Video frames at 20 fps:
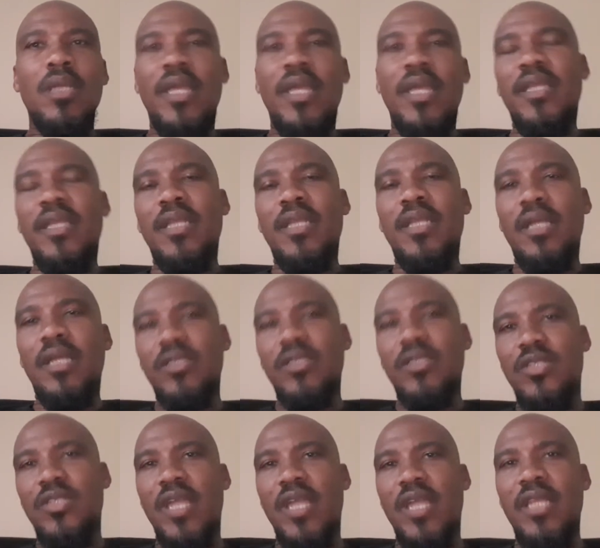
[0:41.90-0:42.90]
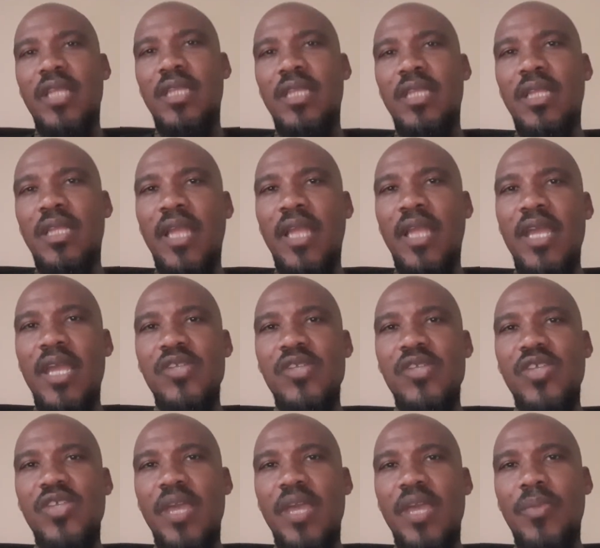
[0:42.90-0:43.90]
And in understanding the
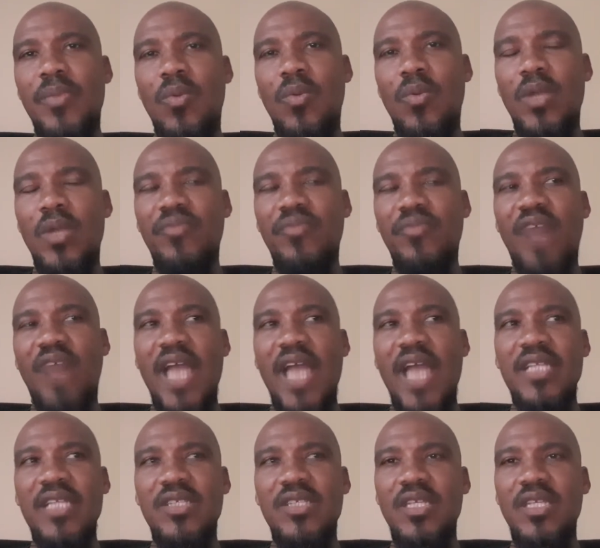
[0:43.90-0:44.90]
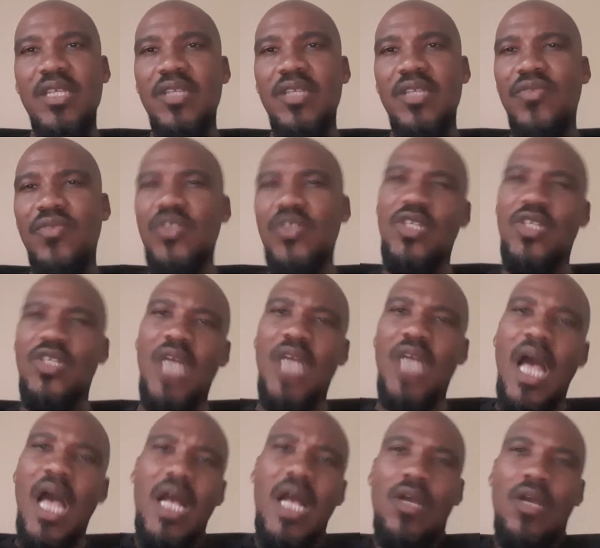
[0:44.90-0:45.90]
landscape of what violence is for
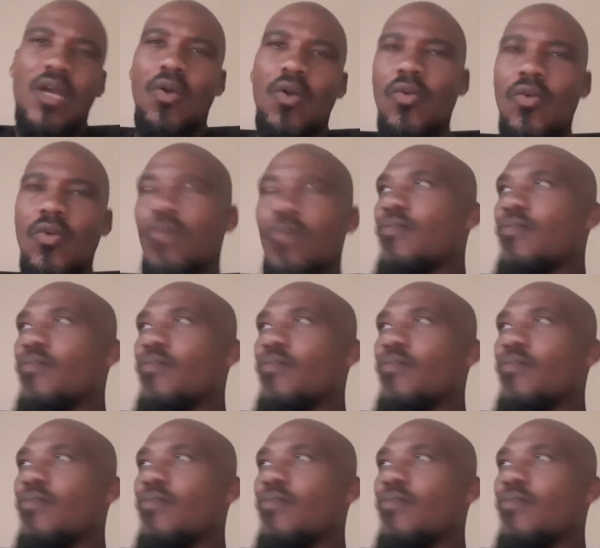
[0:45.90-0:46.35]
Chicago,